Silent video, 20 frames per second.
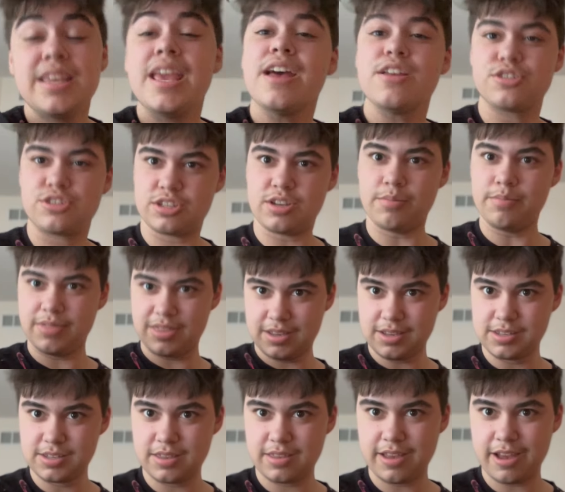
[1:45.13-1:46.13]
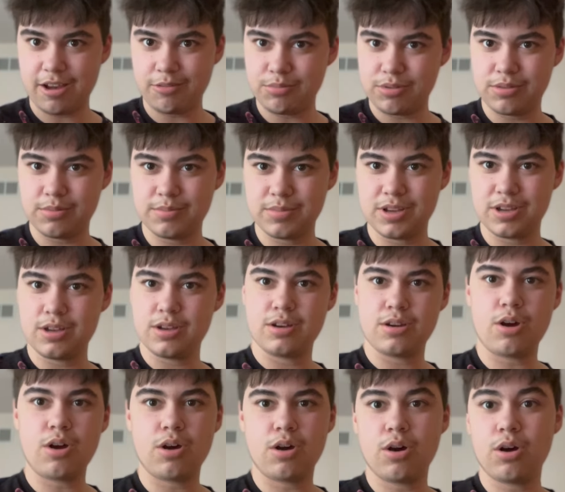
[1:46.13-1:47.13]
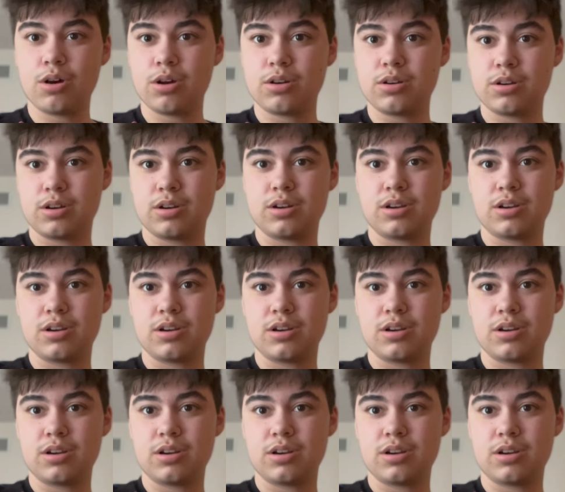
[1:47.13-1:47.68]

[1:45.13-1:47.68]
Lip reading: Yes, some things in the album are